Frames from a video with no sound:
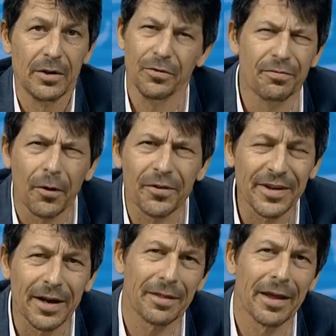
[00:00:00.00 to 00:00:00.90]
you
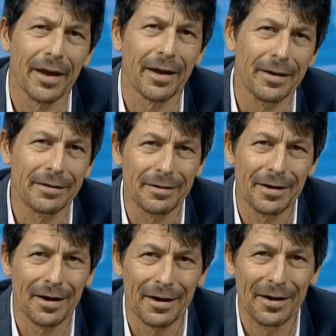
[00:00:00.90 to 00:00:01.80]
folks out there
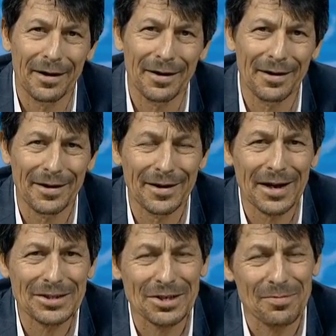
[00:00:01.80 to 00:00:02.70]
in
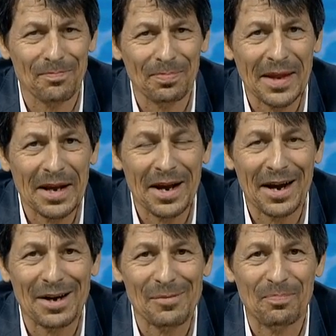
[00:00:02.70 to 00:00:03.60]
Asia.
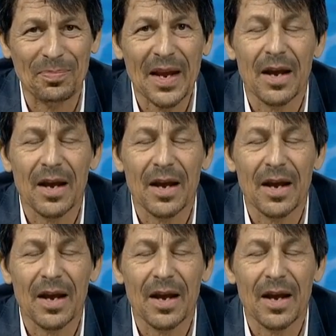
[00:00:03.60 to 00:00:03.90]
When